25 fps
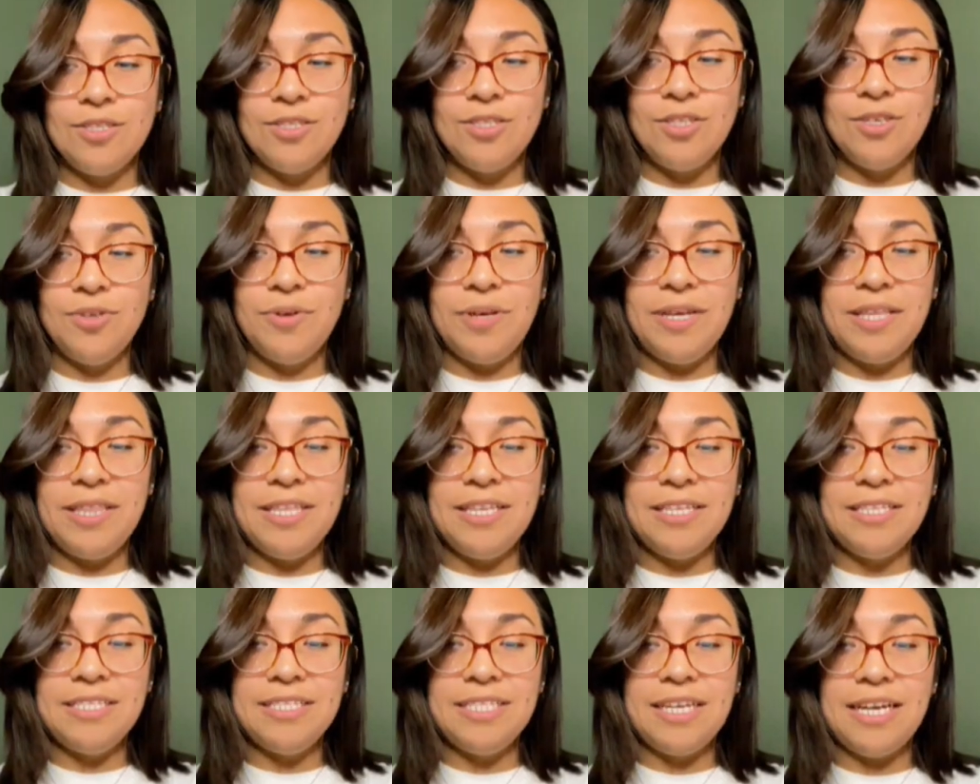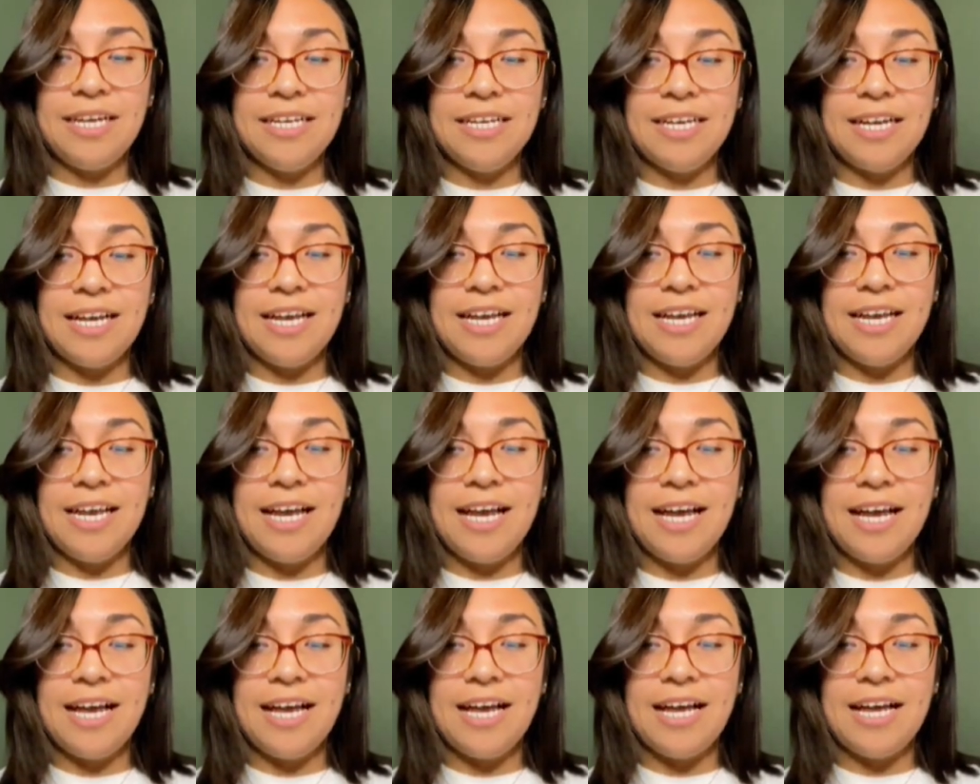So in this deck, I
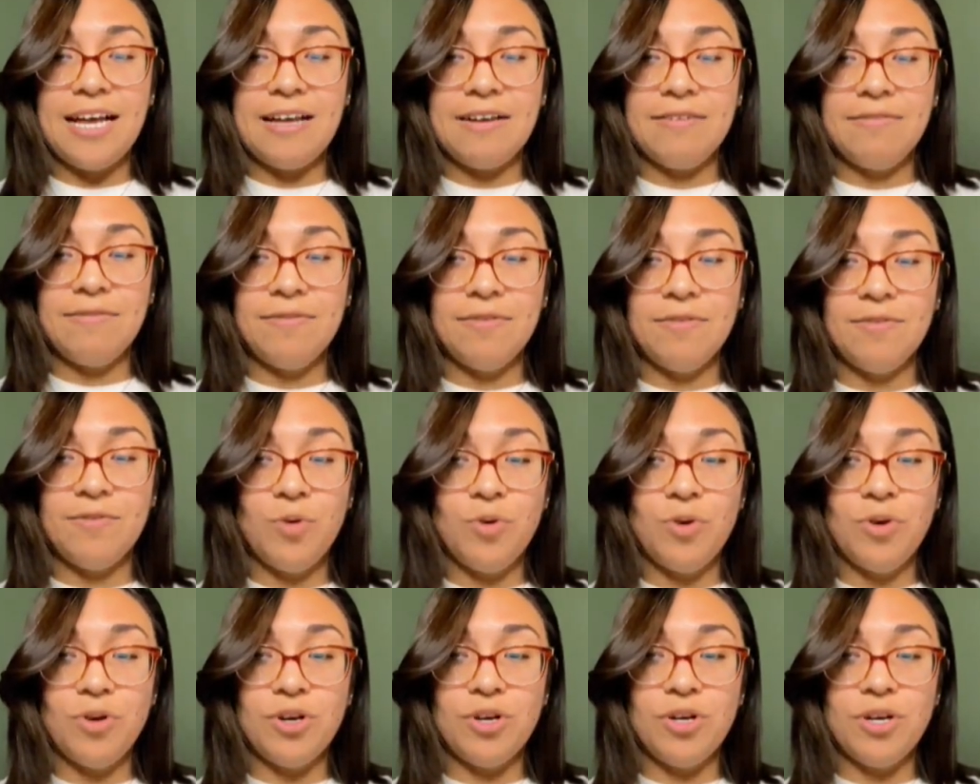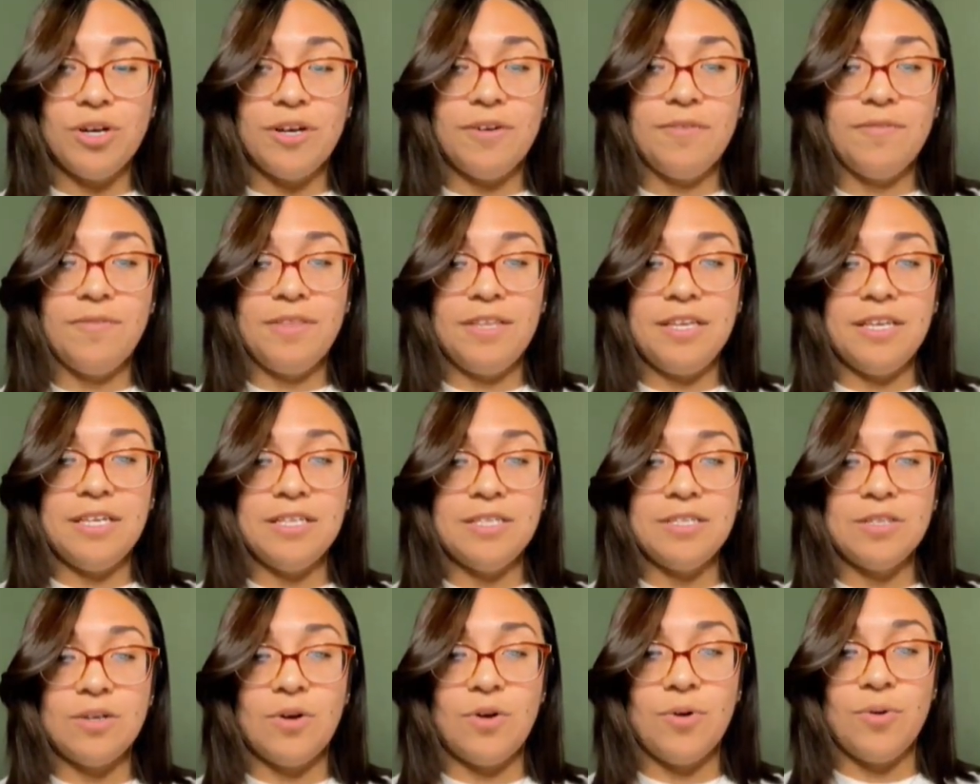have 4 of
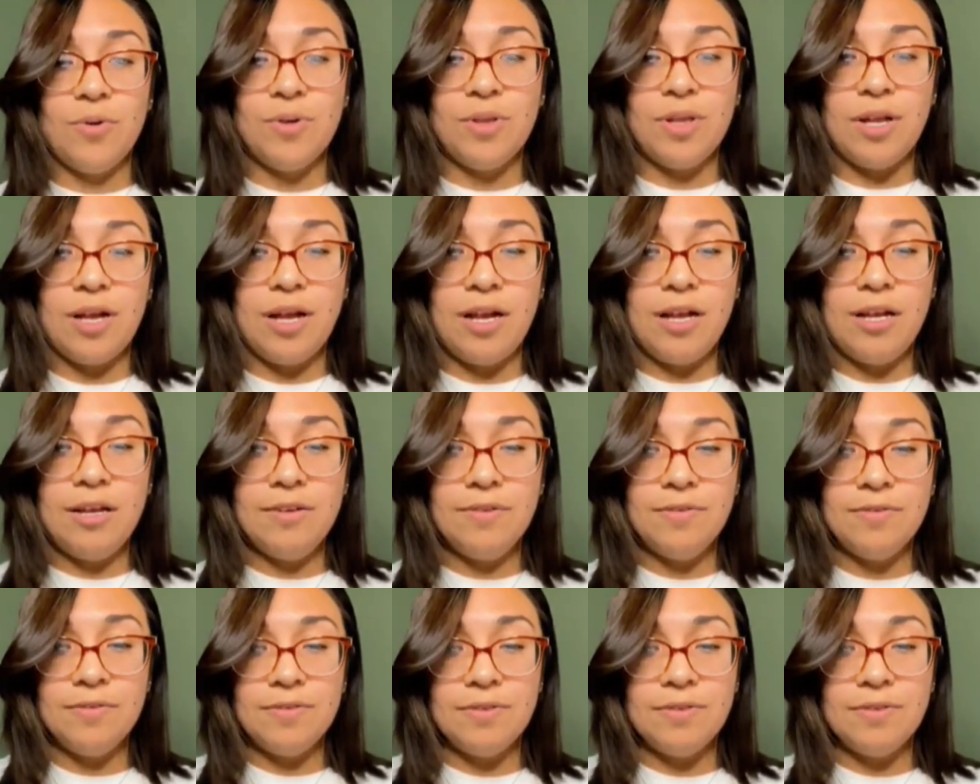these Olaf.